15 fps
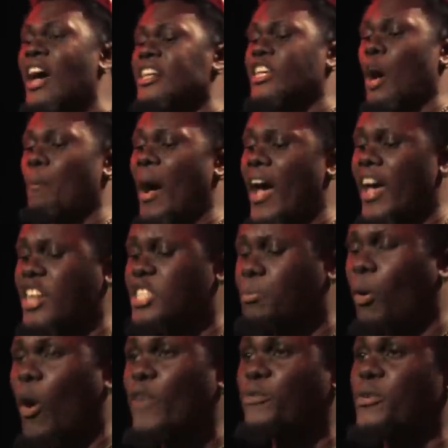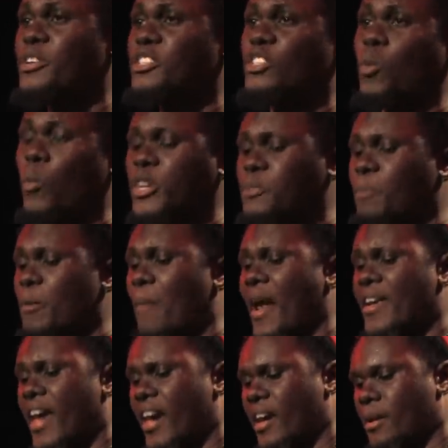Tell my ex-boyfriends to whisper my
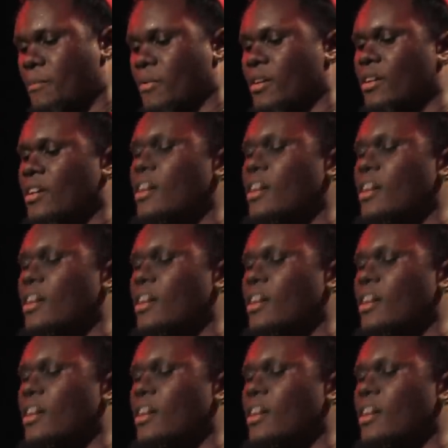name.